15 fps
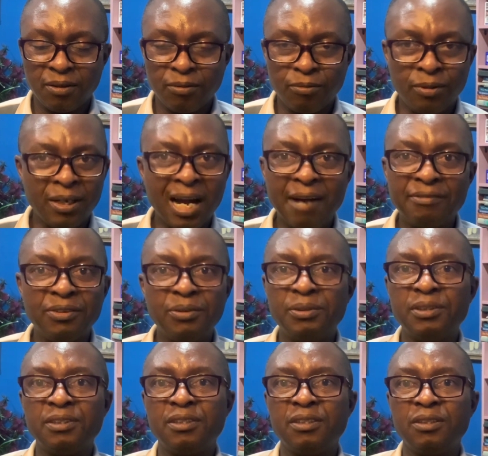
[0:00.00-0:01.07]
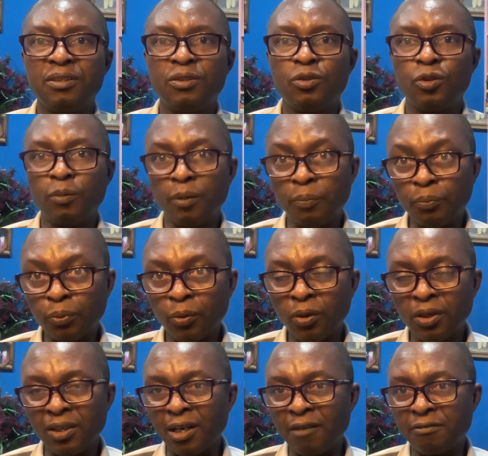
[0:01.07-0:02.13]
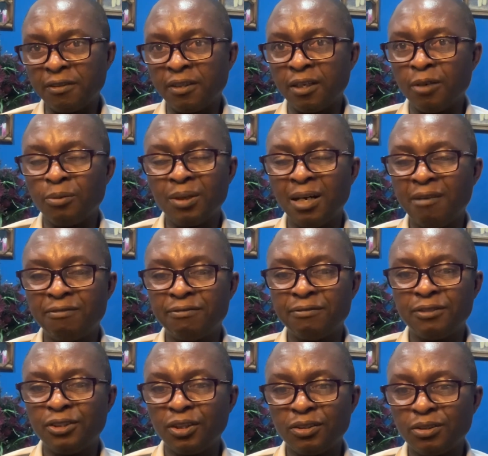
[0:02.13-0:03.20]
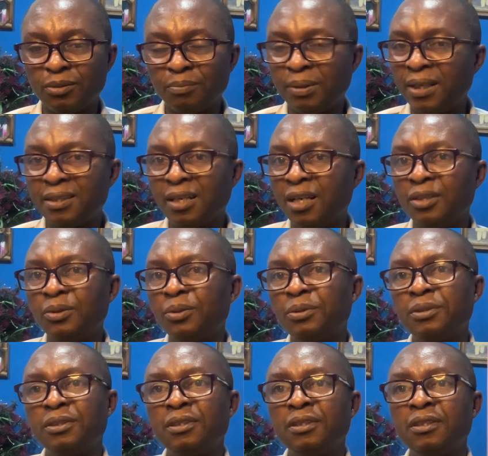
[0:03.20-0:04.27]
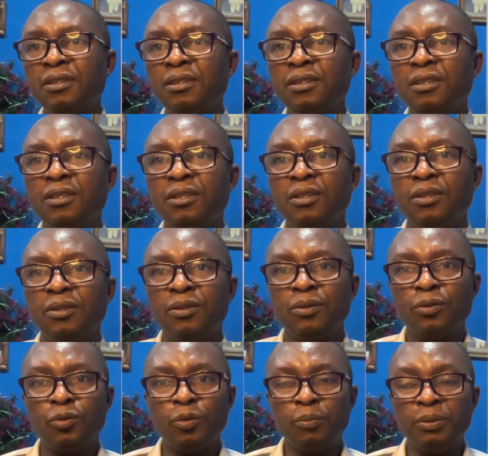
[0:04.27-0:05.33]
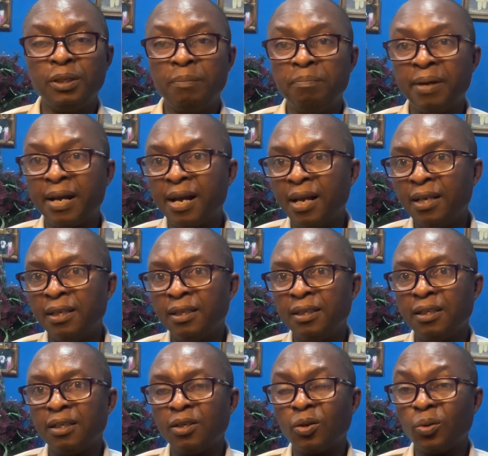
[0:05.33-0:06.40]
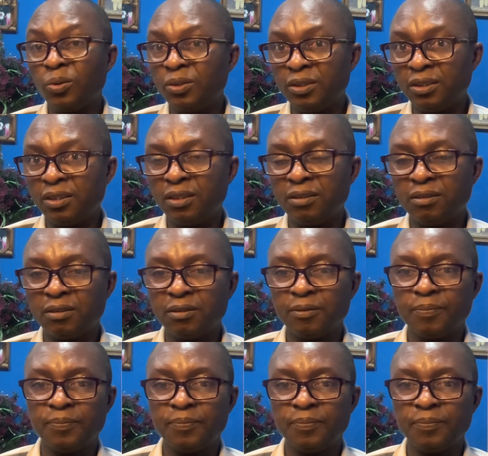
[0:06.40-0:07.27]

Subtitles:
We have no reason to be poor in Africa. We have just practically no reason to be a beggarly continent.